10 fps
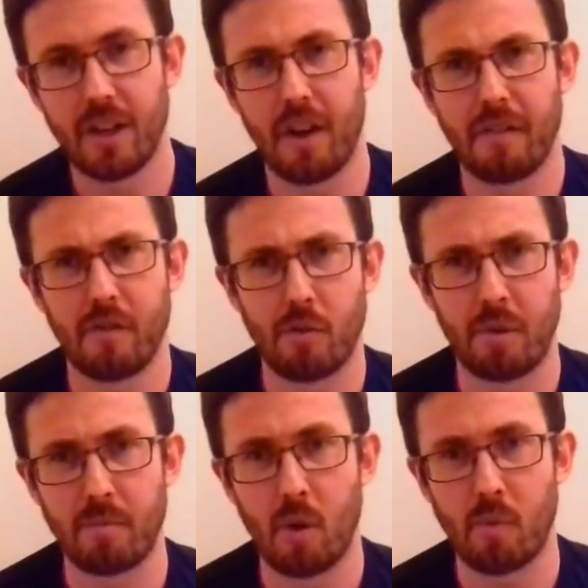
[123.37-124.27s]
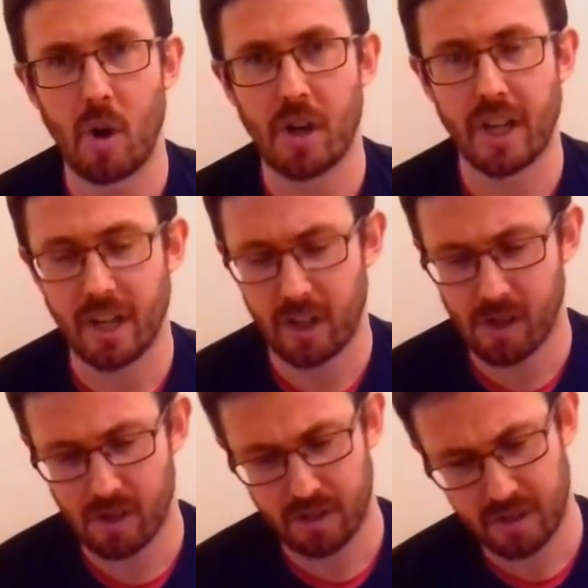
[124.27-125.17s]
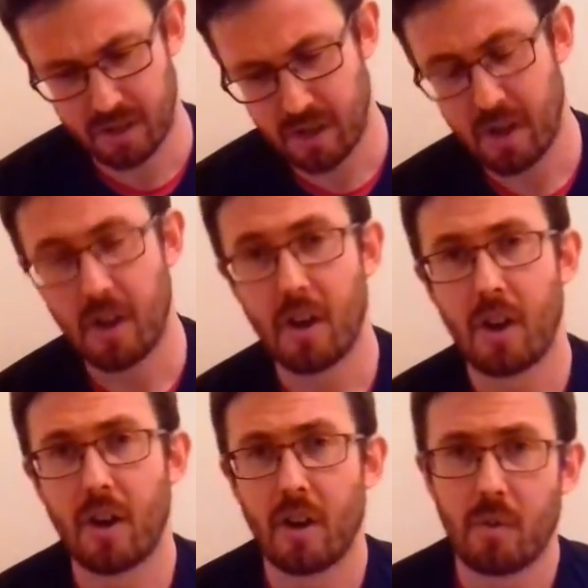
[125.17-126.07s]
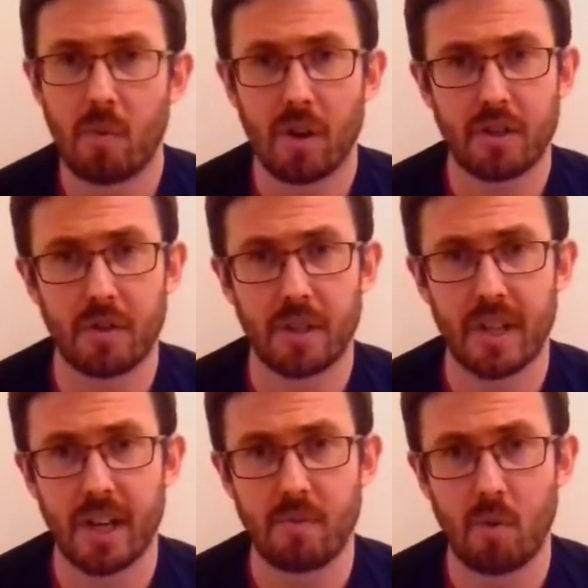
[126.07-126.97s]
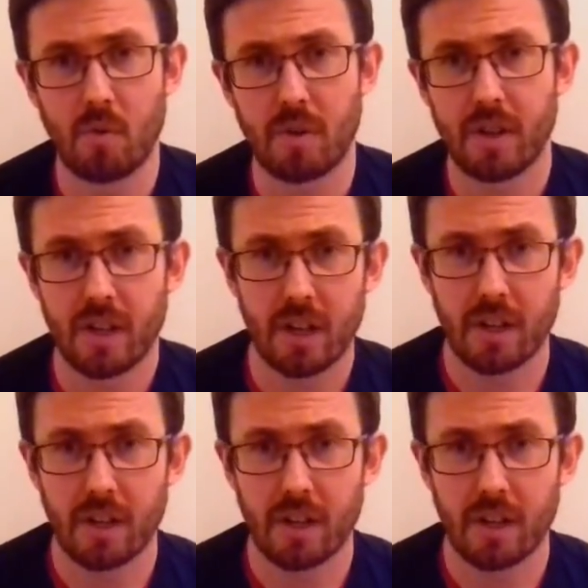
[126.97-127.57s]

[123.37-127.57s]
you know, feel a bit more working class whilst on a day walk,